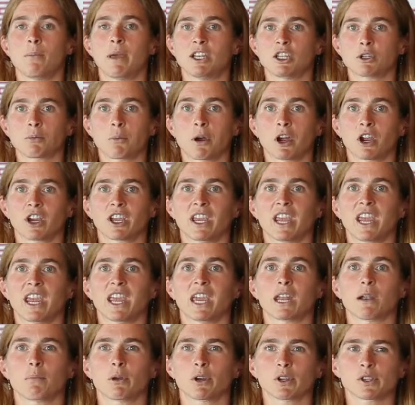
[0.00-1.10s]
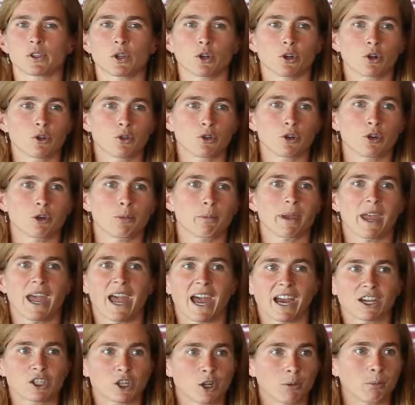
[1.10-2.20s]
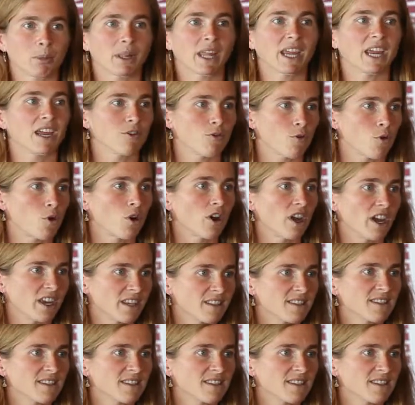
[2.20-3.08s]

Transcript: a benchmarking and a personal group action plan for